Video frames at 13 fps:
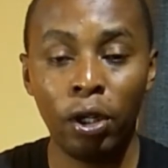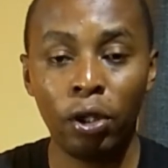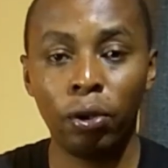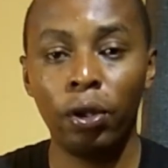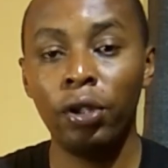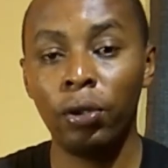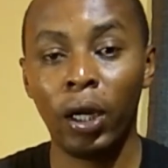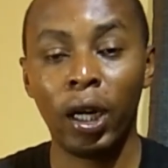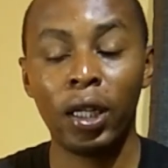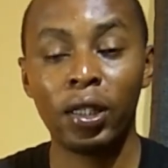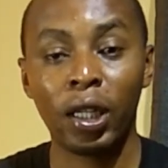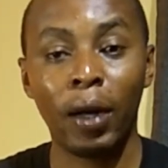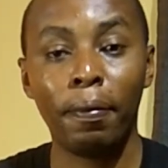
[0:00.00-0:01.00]
So
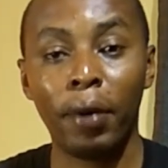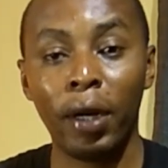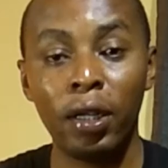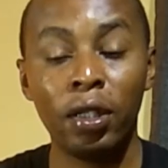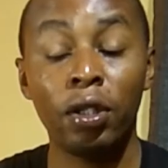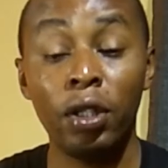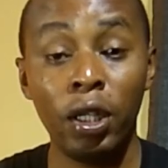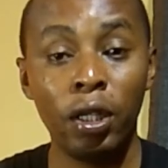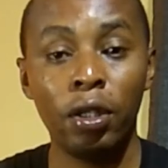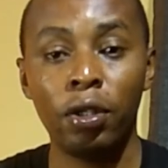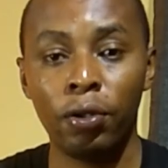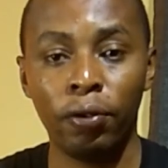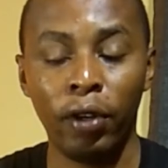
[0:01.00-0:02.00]
insurance companies need
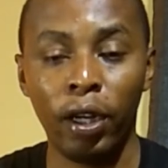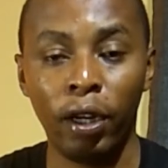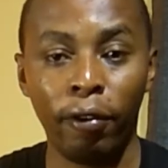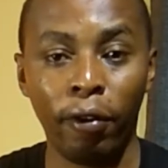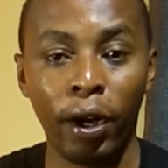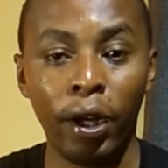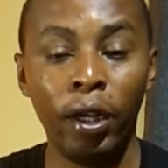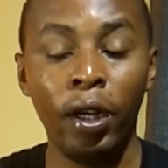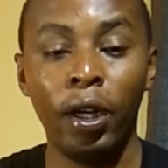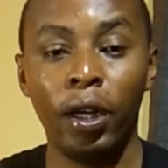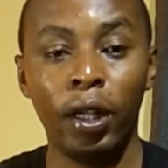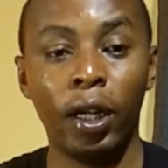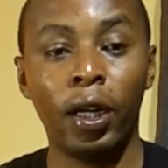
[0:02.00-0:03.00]
to verify
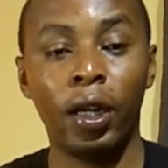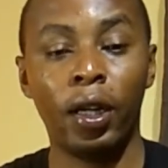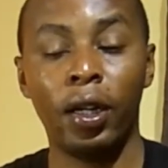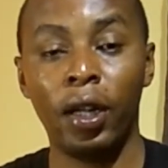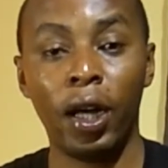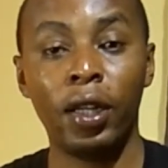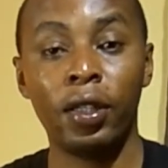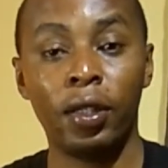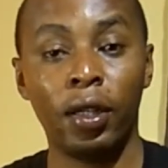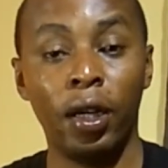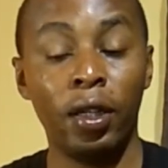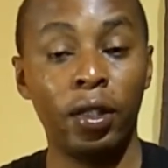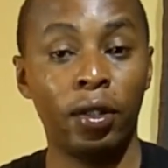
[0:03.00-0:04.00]
that that
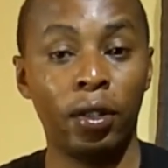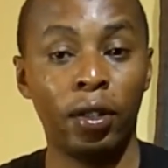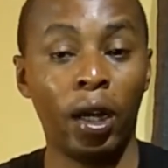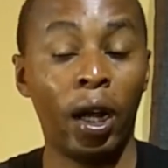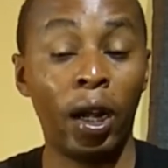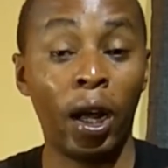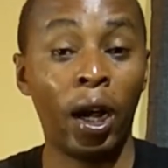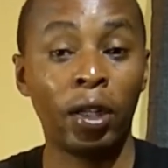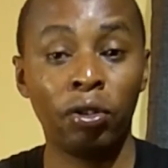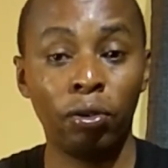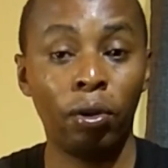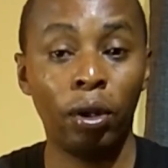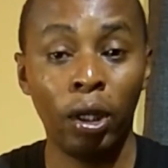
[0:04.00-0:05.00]
is an
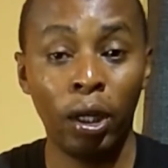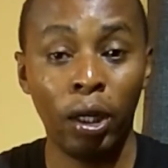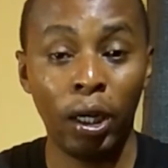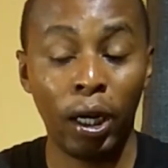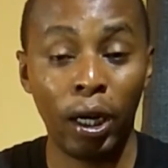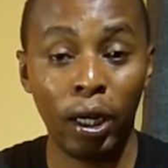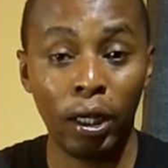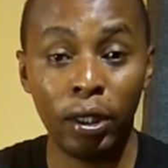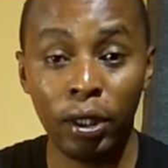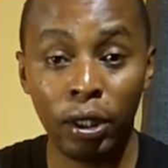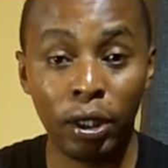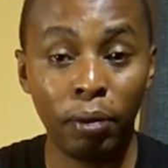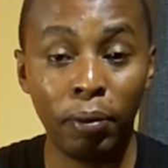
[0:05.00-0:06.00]
actual
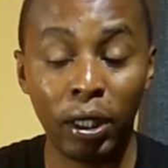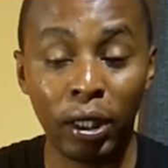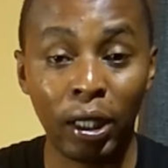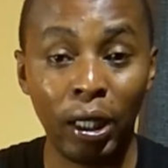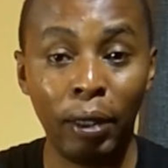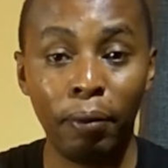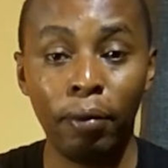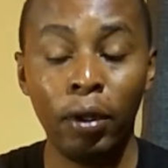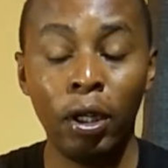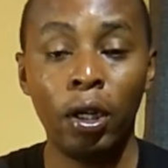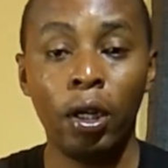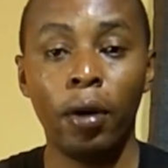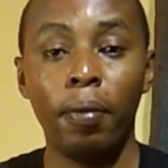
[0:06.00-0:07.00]
legitimate claim
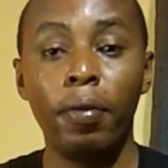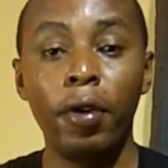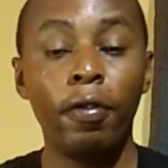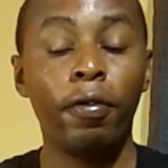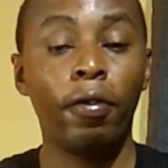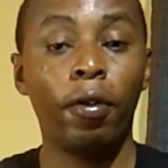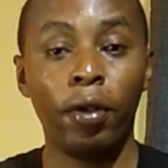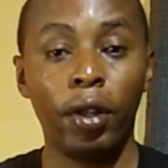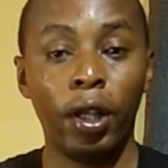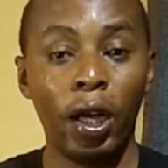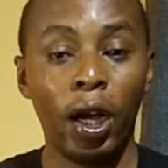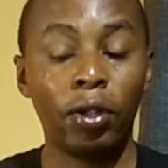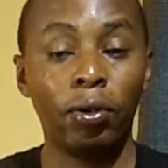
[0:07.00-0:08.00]
before
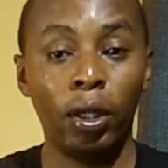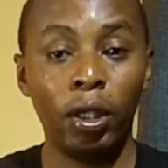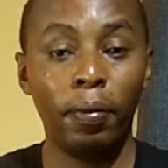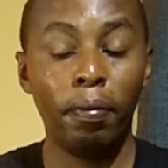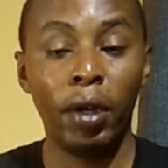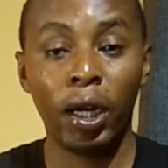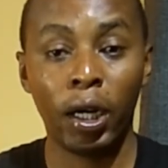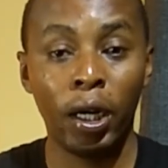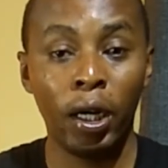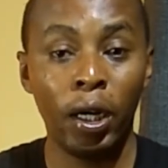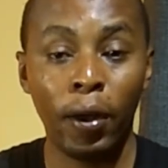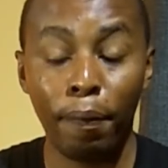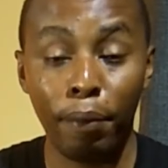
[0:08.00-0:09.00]
they actually make
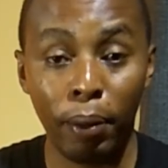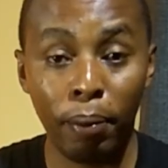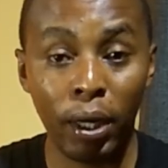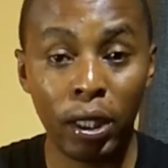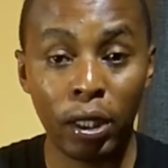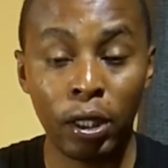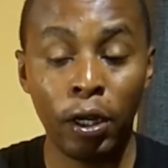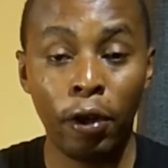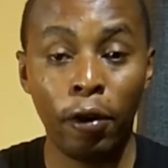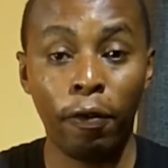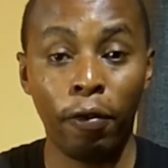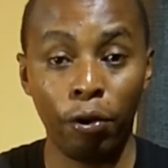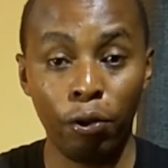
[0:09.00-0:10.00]
payments
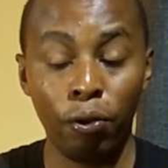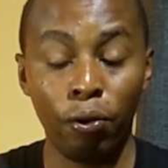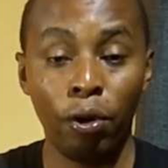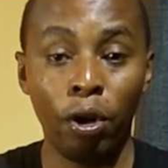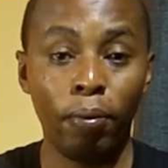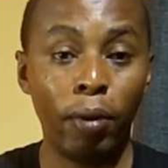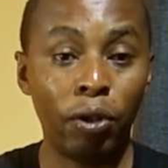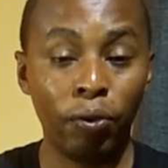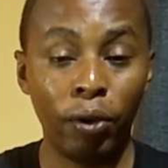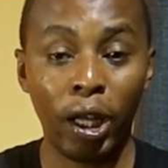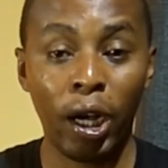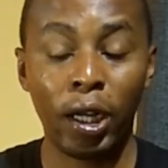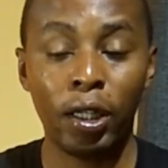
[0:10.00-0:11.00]
for you. But with
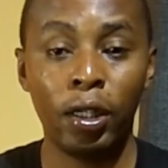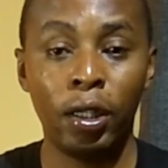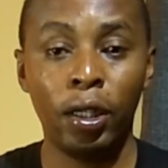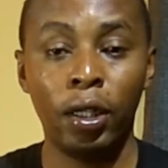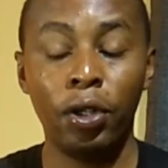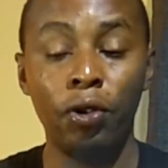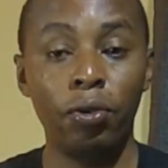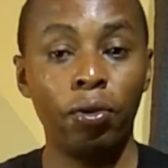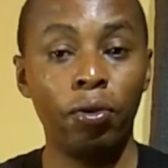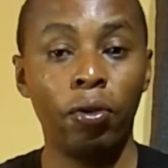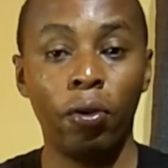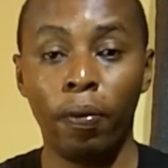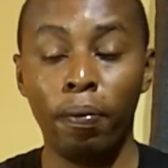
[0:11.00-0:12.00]
that,
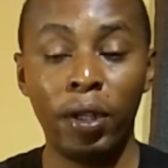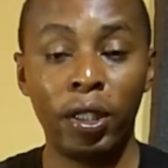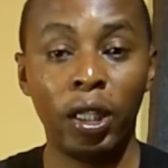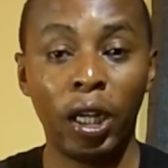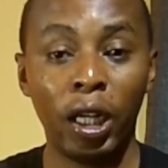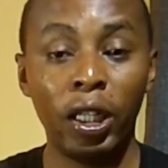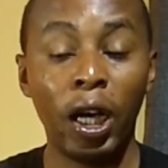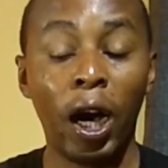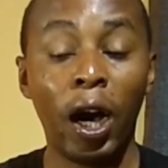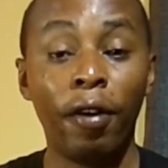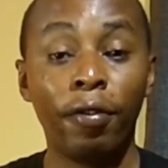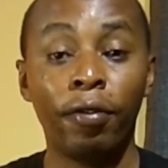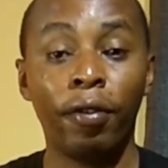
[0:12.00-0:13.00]
you basically
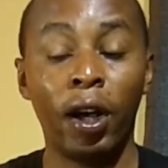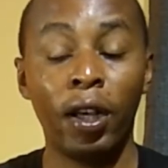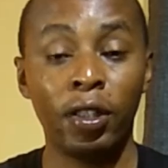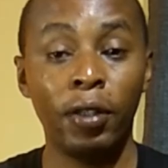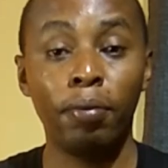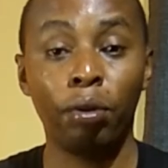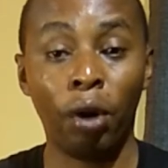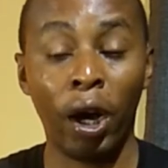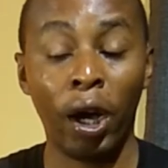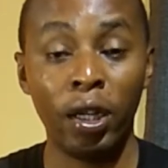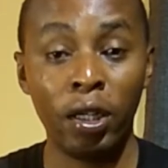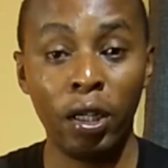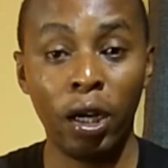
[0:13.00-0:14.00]
have a simple
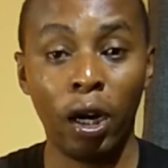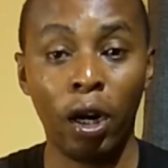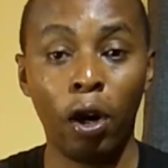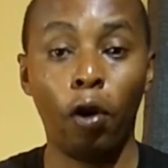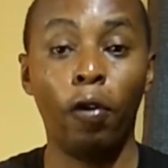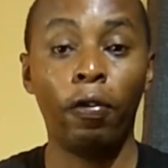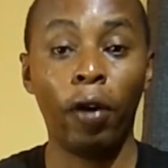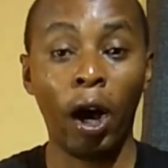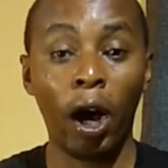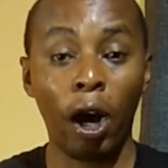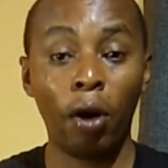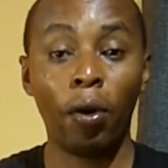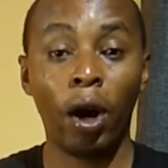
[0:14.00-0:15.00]
idea of
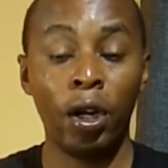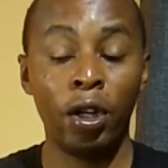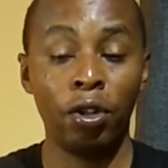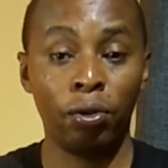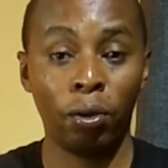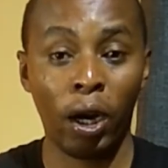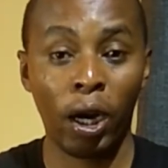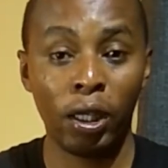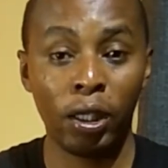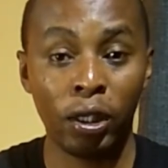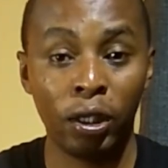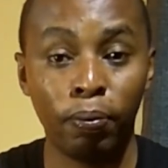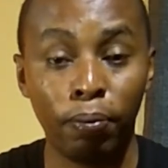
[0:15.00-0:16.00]
how an
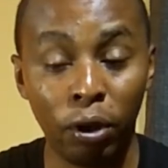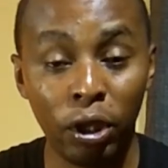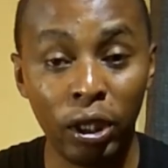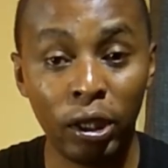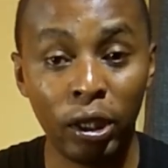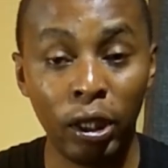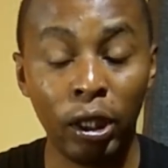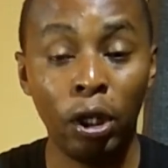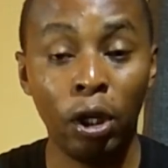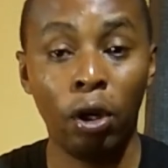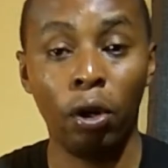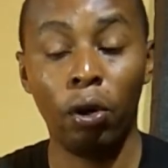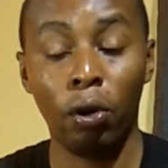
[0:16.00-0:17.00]
insurance policy
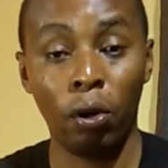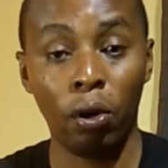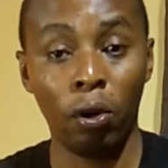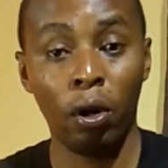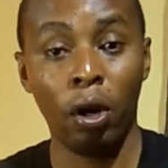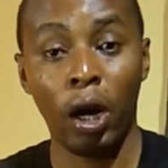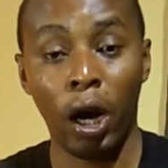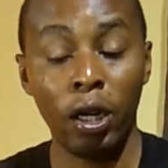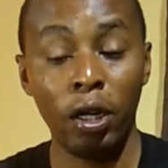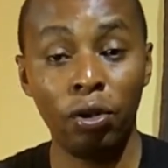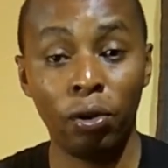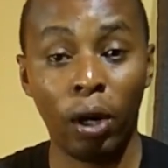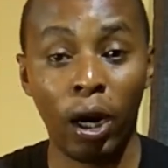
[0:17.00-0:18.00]
or an
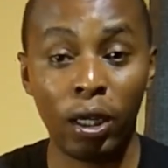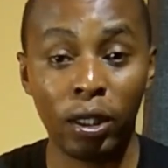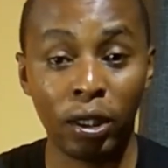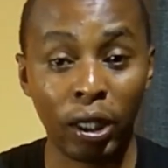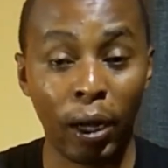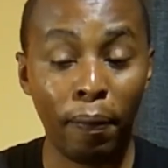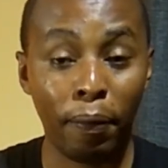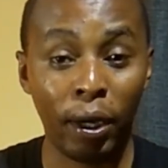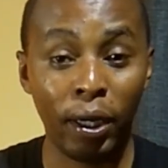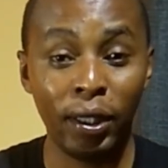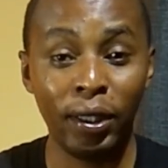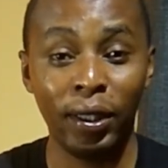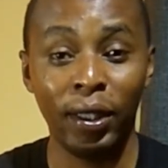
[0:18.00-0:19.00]
insurance
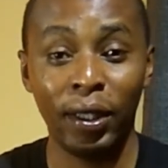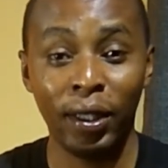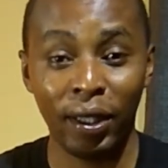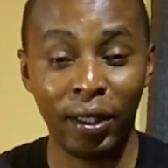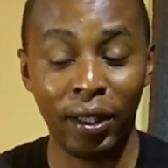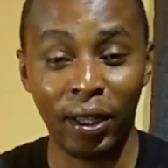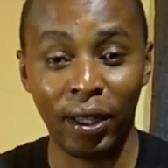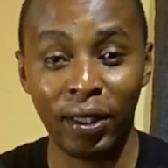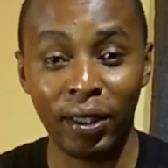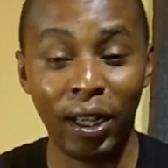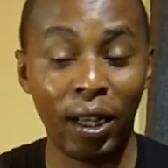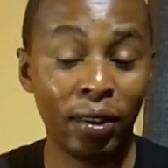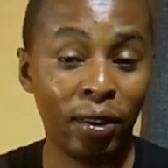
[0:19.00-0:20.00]
company
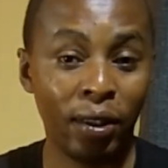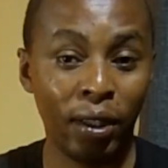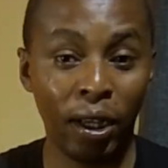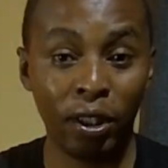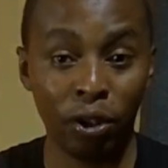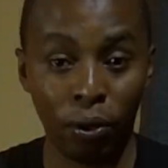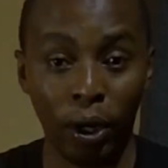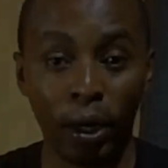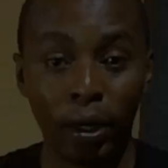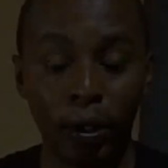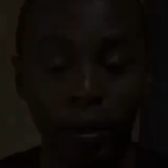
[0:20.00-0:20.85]
does the Let's work.